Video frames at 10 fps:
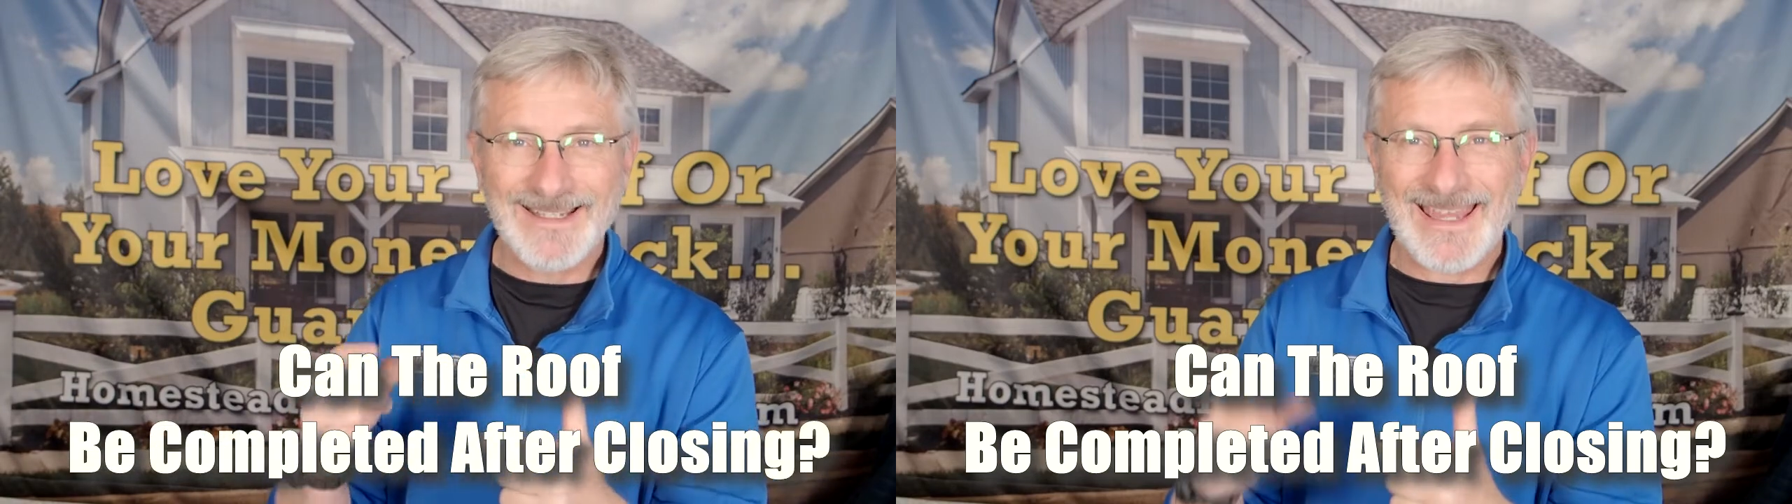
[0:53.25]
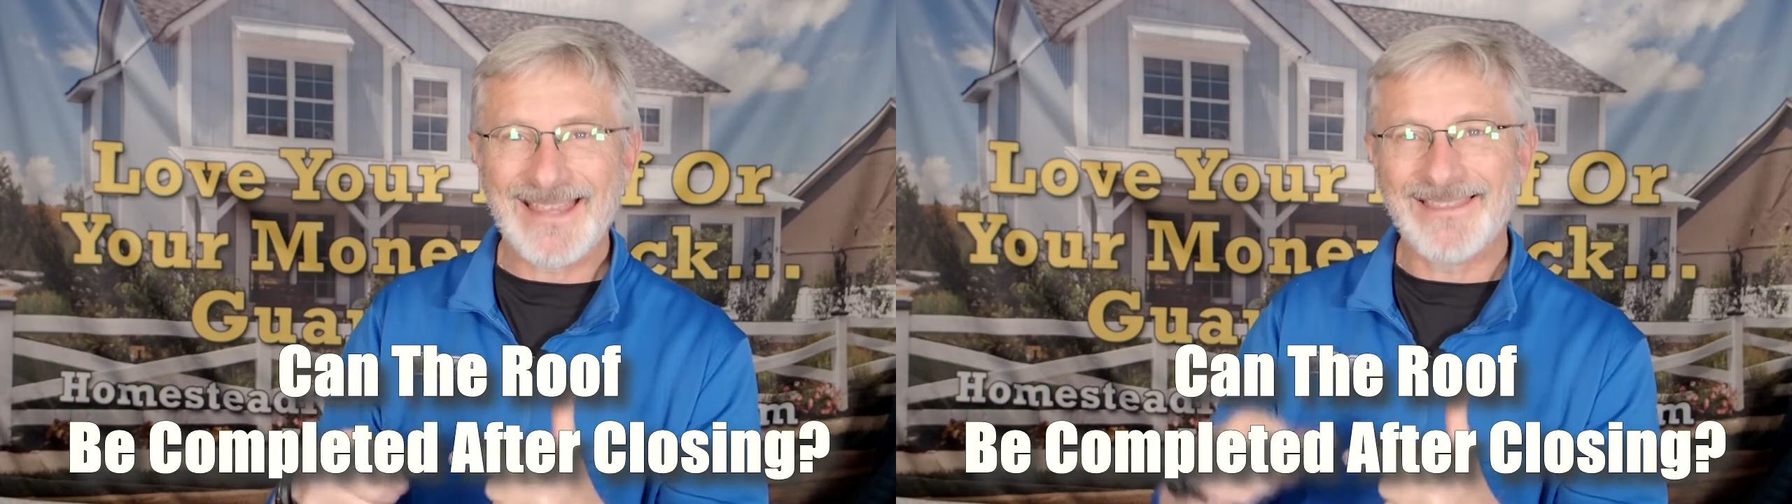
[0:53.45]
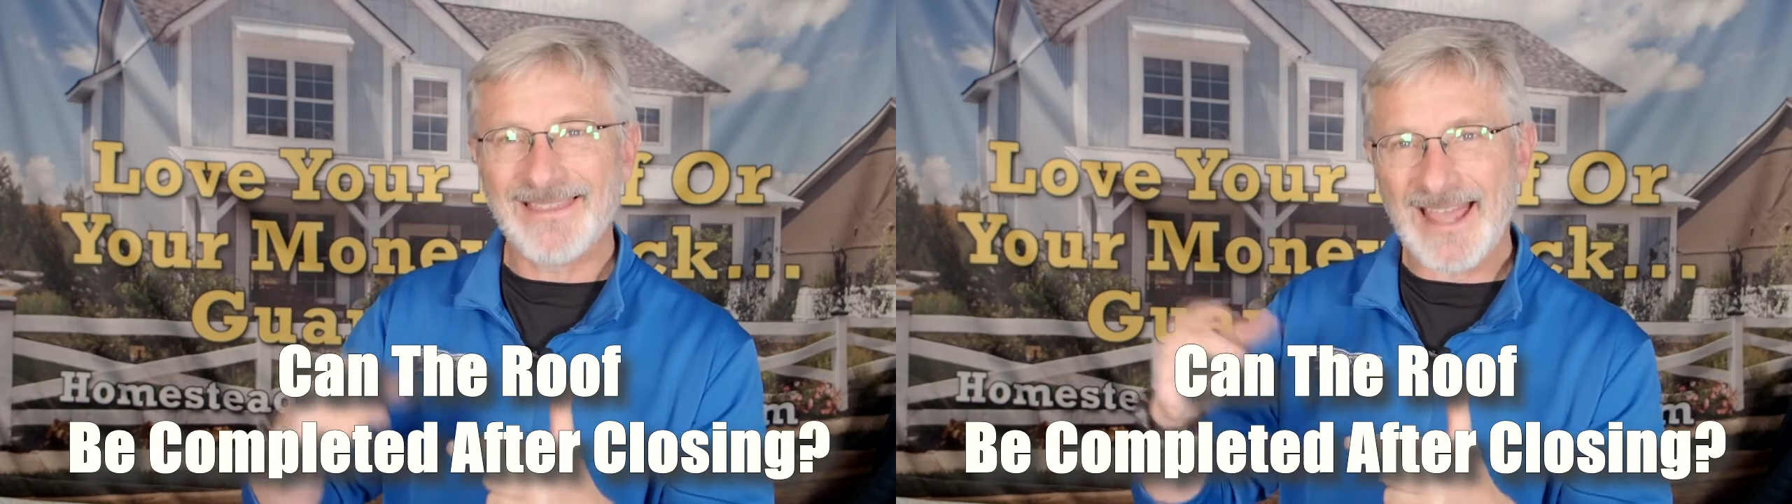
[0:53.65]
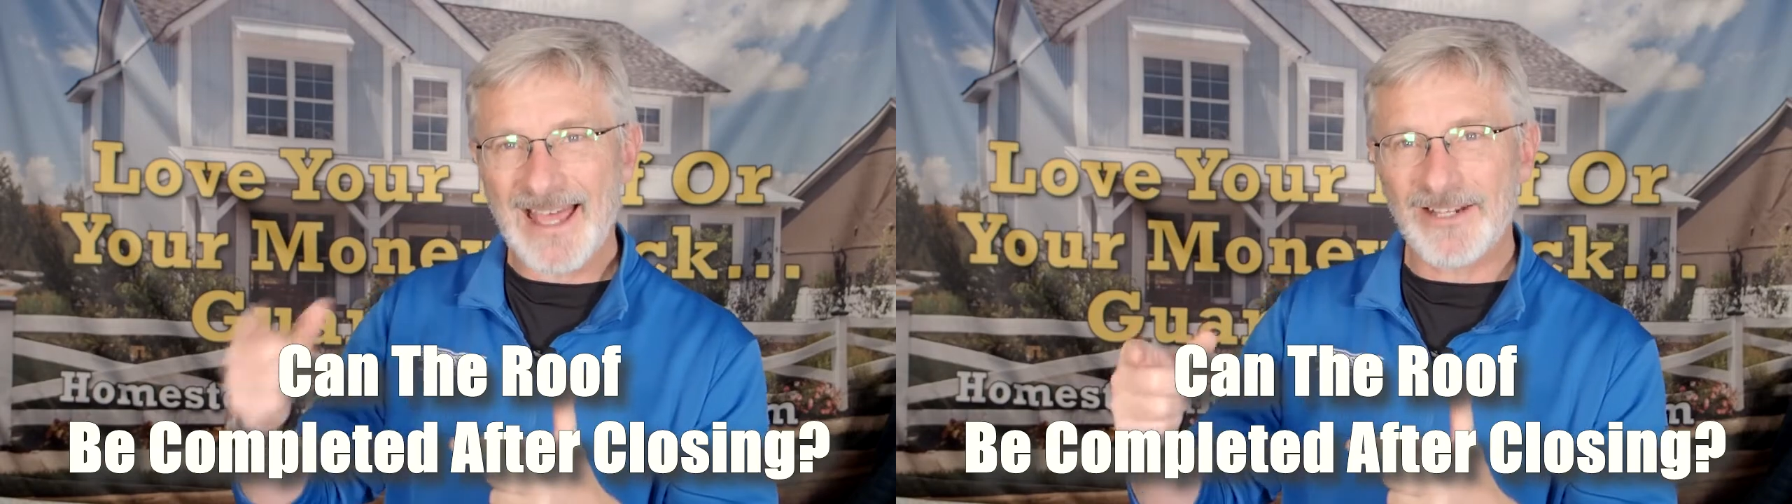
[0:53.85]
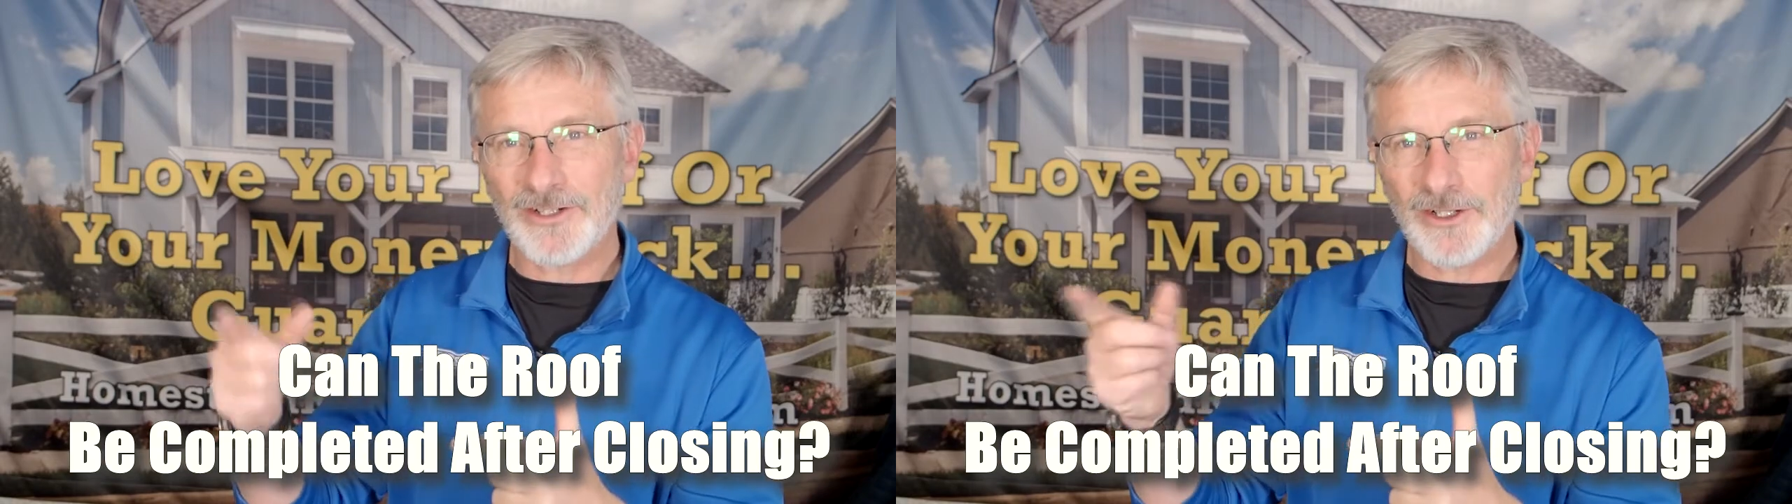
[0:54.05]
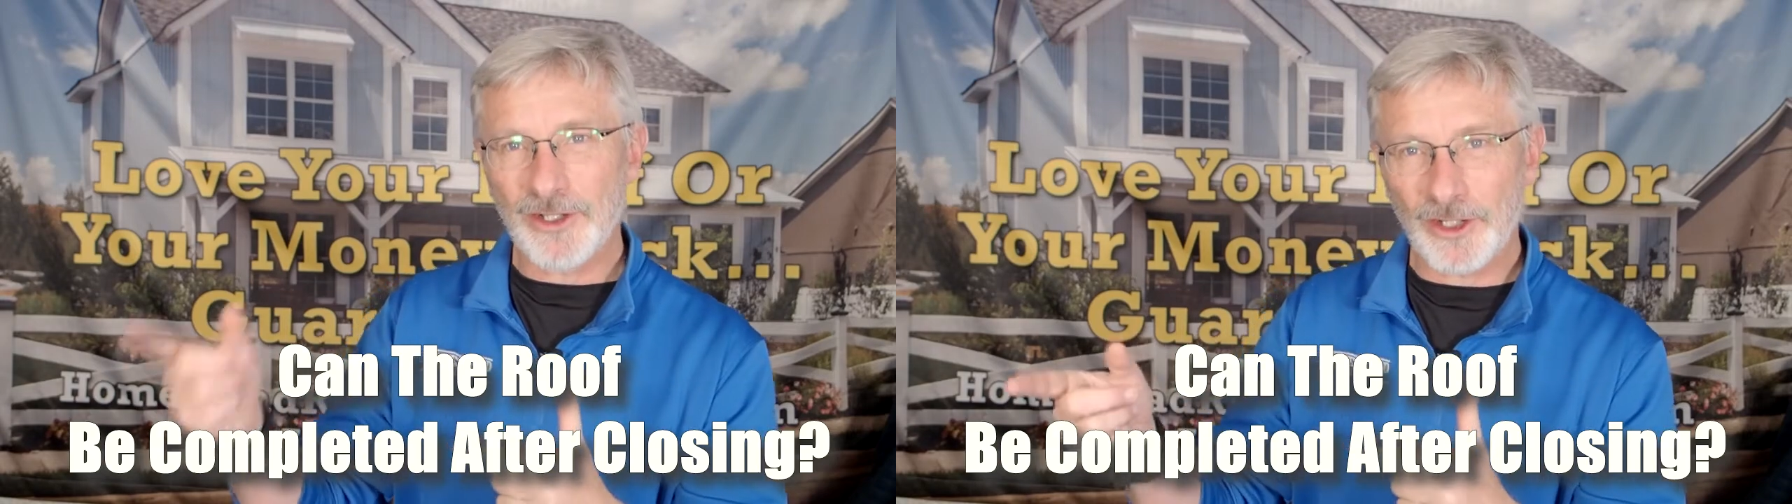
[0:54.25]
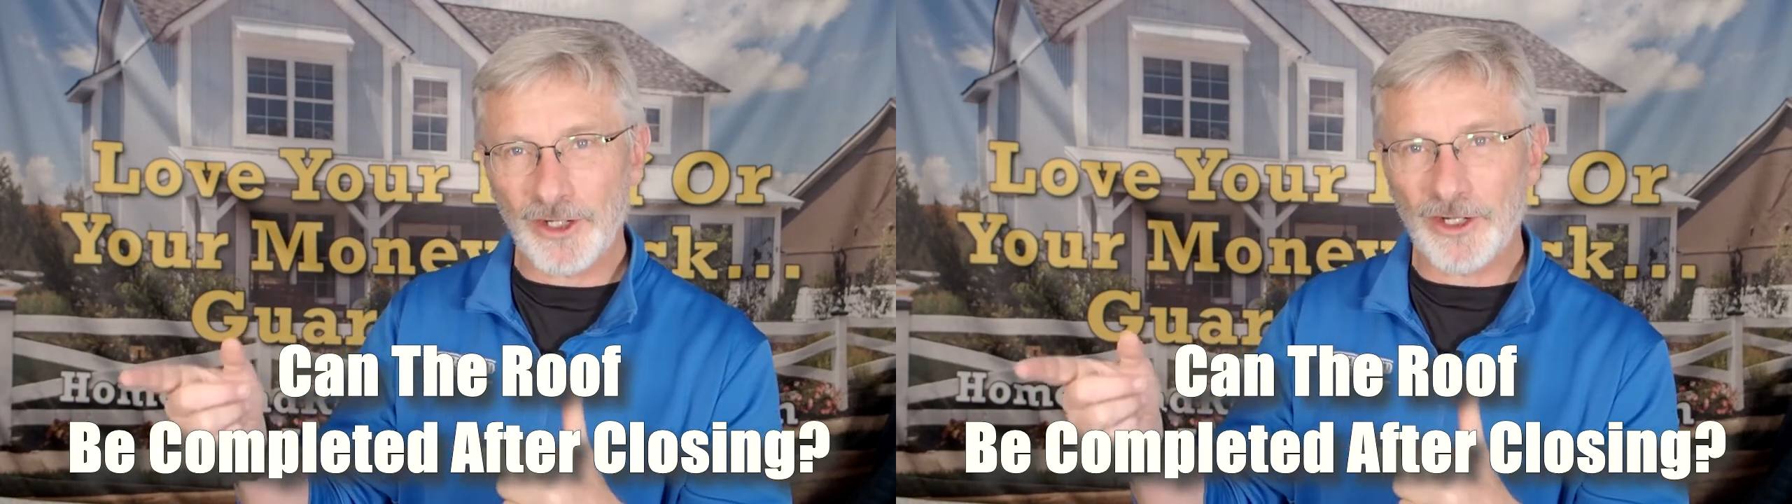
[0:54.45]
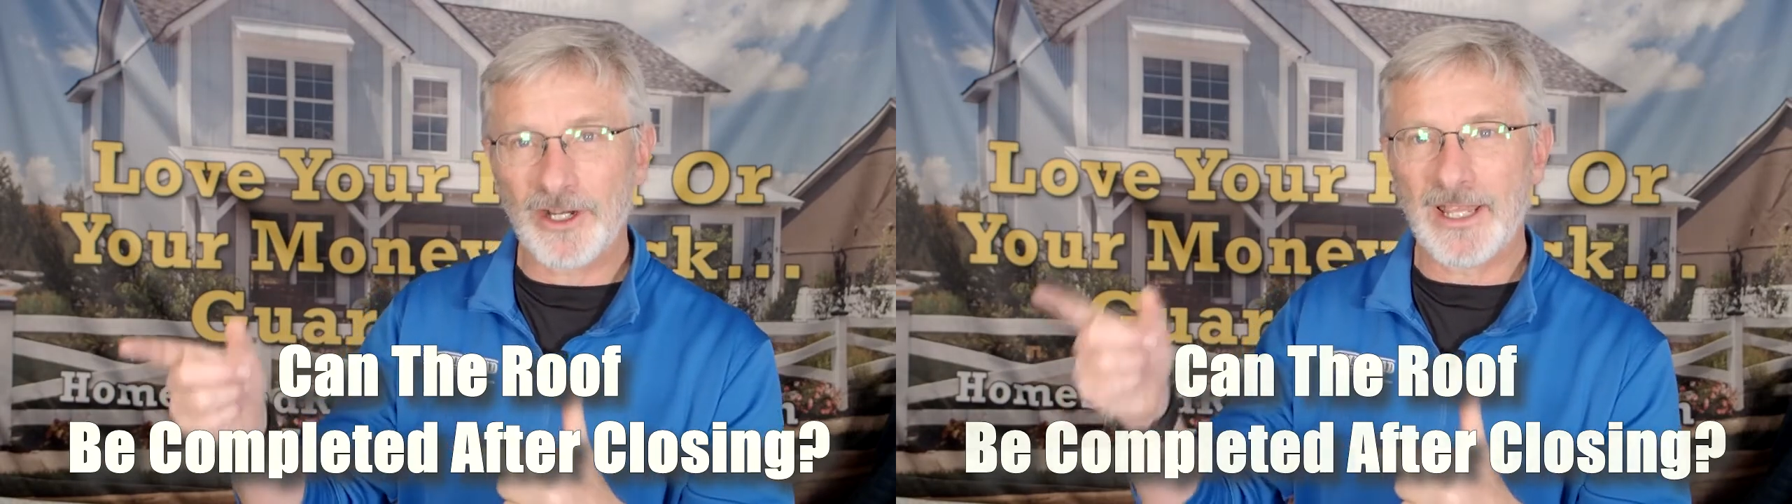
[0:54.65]
can that
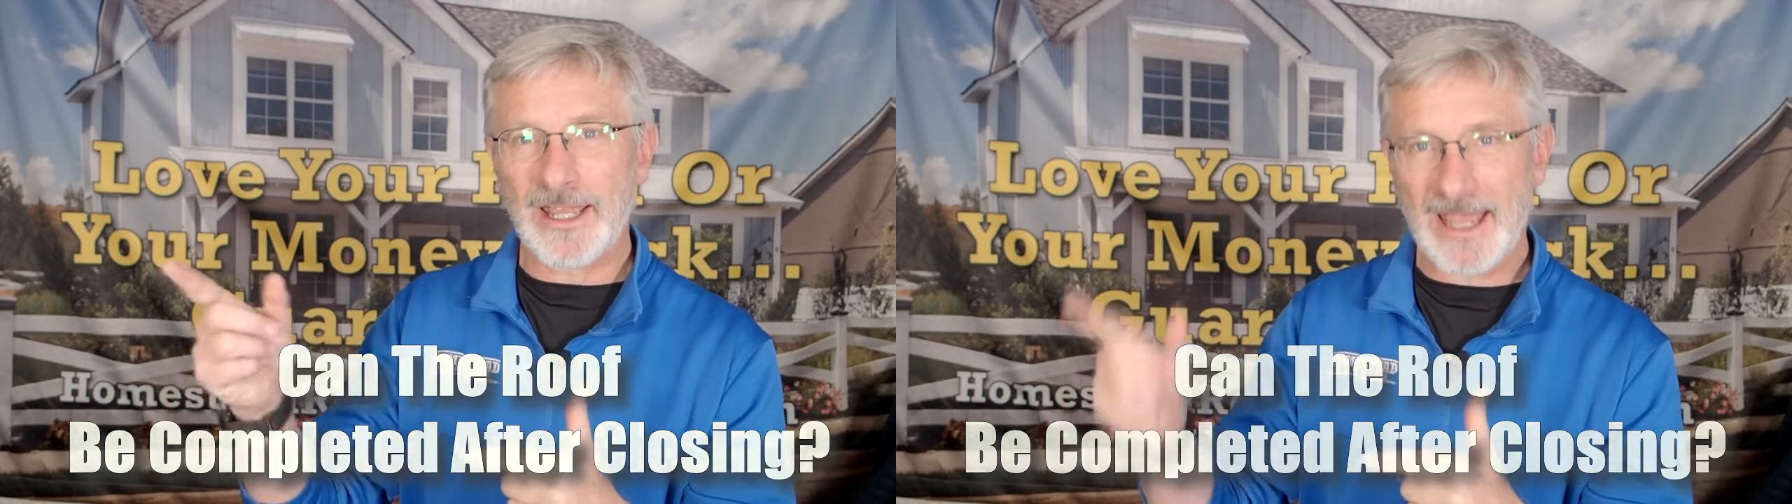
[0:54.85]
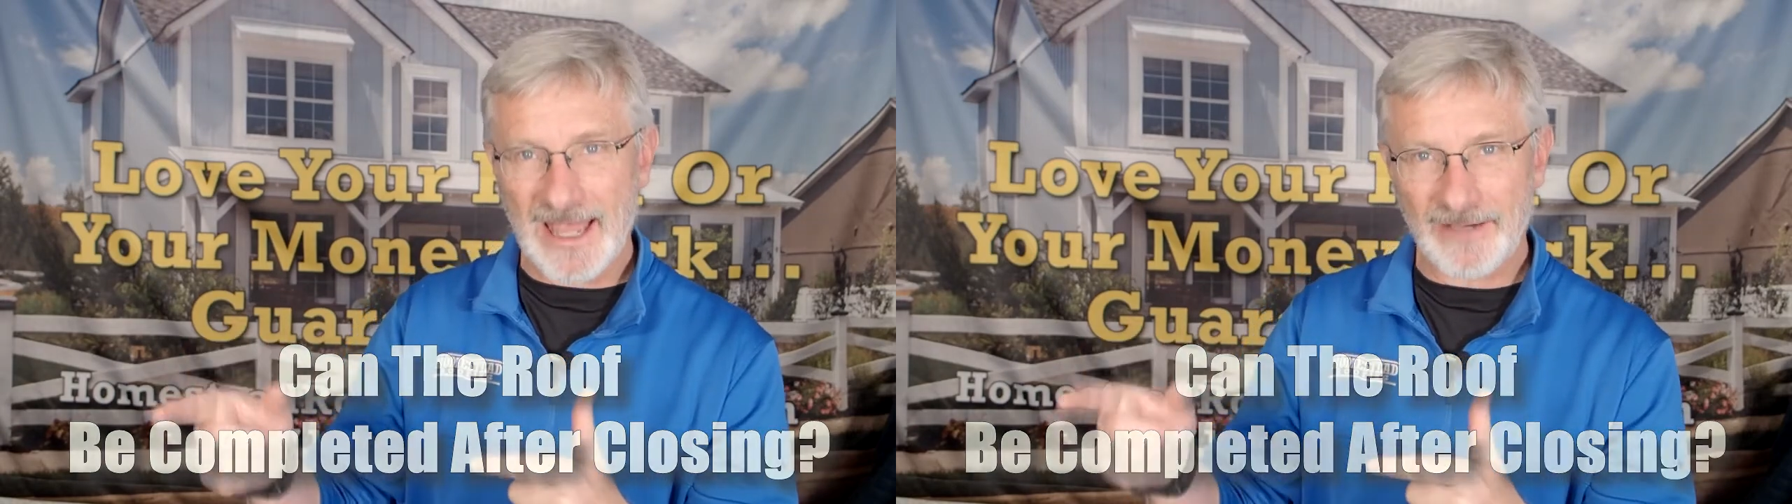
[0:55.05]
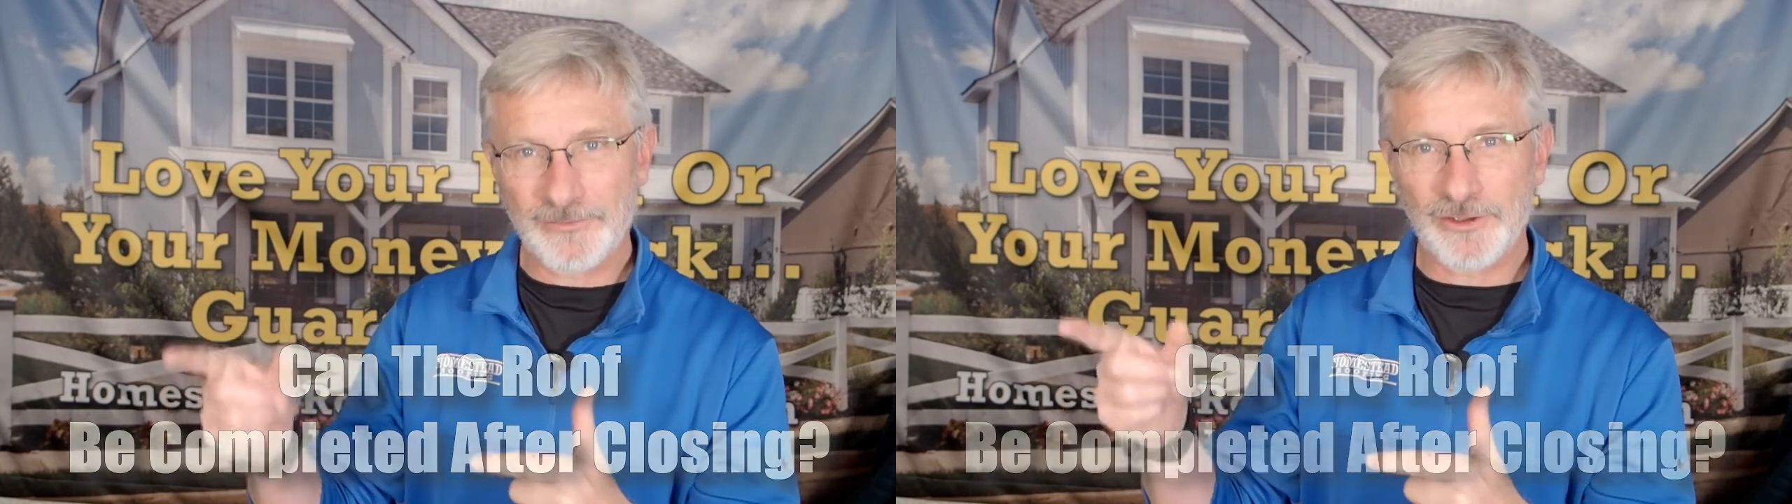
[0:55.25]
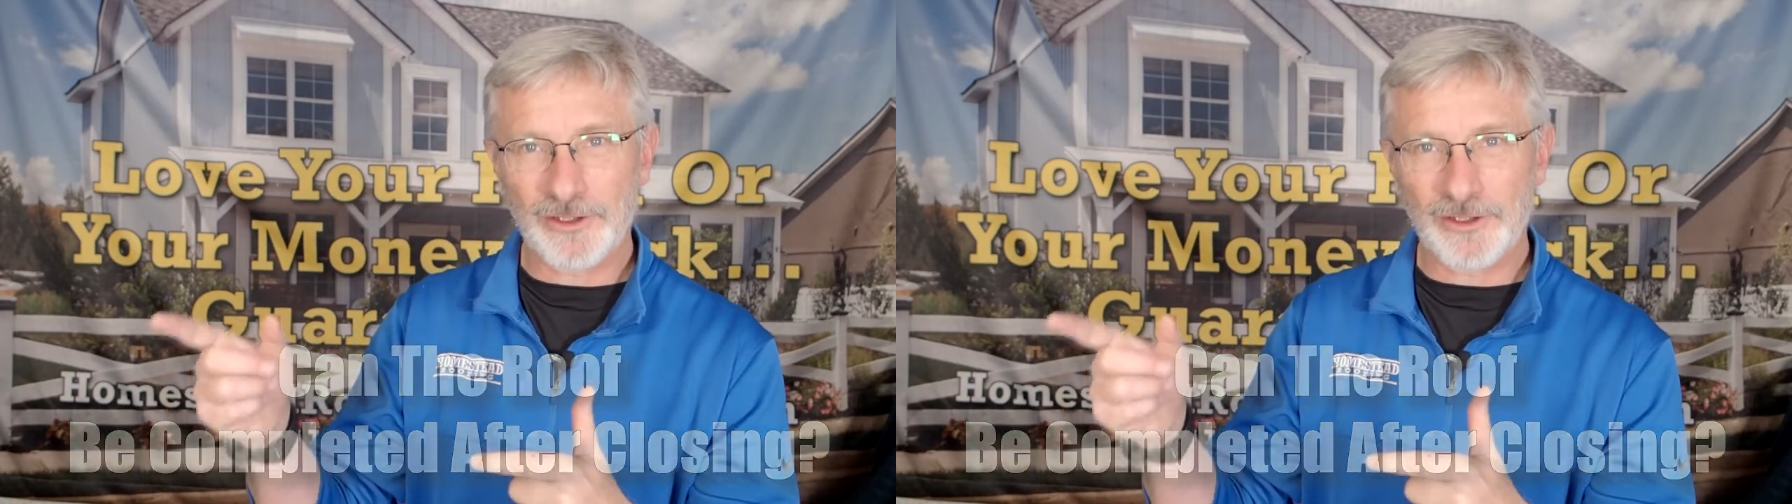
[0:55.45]
occur after